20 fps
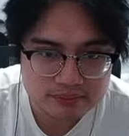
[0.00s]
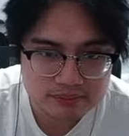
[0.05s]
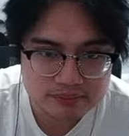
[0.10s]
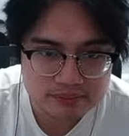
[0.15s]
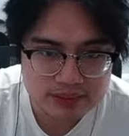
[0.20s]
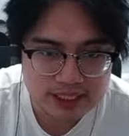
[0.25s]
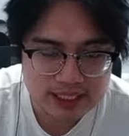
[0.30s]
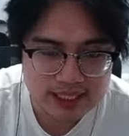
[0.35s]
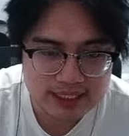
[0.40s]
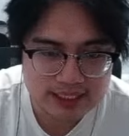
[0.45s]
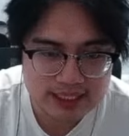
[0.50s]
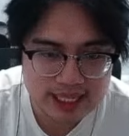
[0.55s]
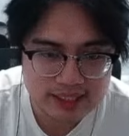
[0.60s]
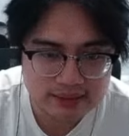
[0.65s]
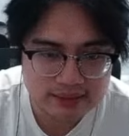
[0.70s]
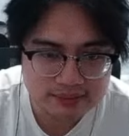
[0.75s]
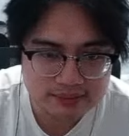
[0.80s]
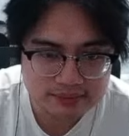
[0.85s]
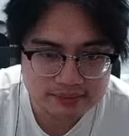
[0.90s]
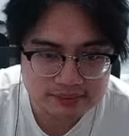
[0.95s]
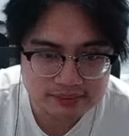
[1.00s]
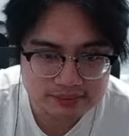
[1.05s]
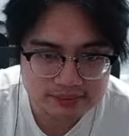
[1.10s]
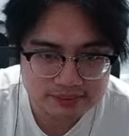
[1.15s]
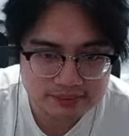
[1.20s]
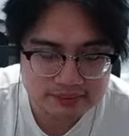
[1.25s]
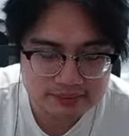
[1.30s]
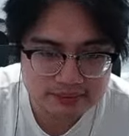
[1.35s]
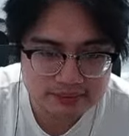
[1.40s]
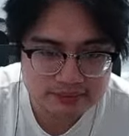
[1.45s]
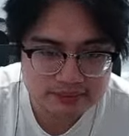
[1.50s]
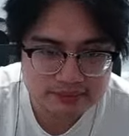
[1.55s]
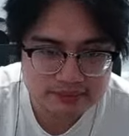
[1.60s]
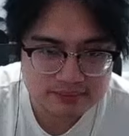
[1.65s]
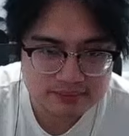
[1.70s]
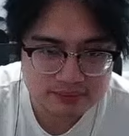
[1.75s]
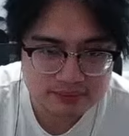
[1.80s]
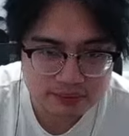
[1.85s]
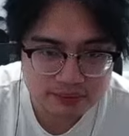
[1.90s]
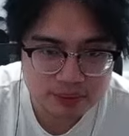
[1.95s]
Yeah, like that.
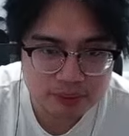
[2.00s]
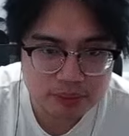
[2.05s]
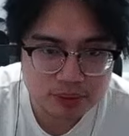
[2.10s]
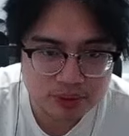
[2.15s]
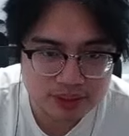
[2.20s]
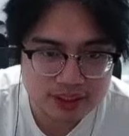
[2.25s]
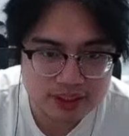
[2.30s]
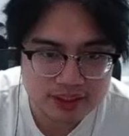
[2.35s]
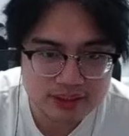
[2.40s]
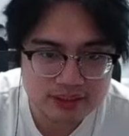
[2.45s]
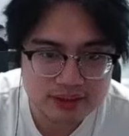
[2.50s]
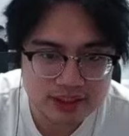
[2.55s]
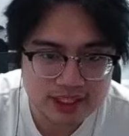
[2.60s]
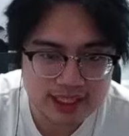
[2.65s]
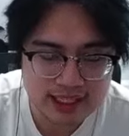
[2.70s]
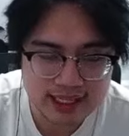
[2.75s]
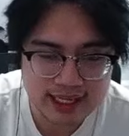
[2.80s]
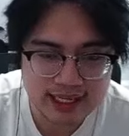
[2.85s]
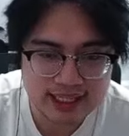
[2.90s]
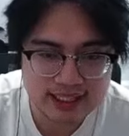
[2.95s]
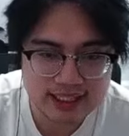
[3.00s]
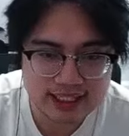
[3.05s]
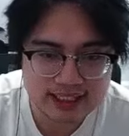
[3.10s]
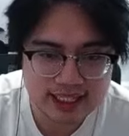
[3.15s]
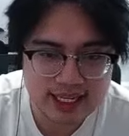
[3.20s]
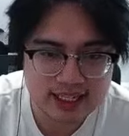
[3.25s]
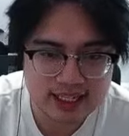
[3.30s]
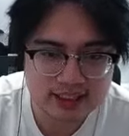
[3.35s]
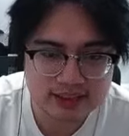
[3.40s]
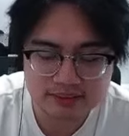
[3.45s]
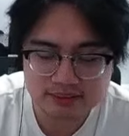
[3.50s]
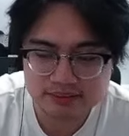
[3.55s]
We're putting it like that.